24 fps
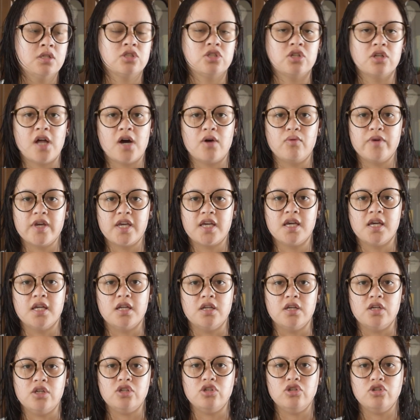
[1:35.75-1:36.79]
so that we
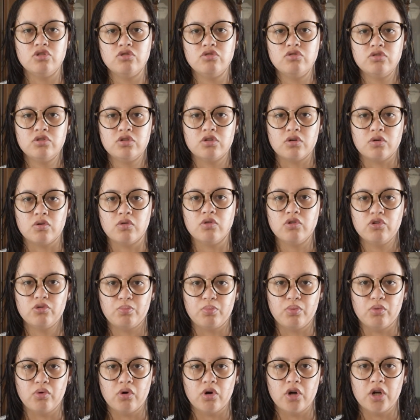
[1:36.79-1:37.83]
can use the old
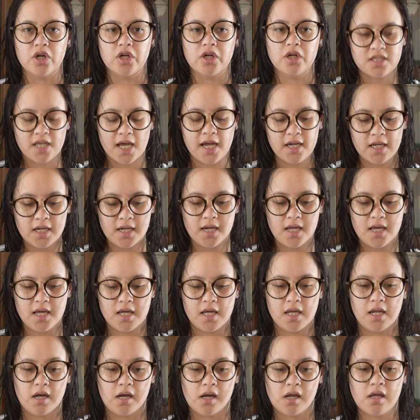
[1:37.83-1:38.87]
board, set it
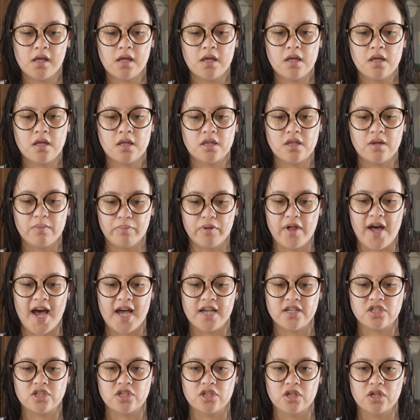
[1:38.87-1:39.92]
in the
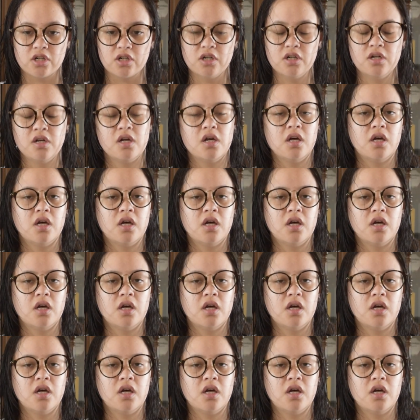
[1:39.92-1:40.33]
plaster,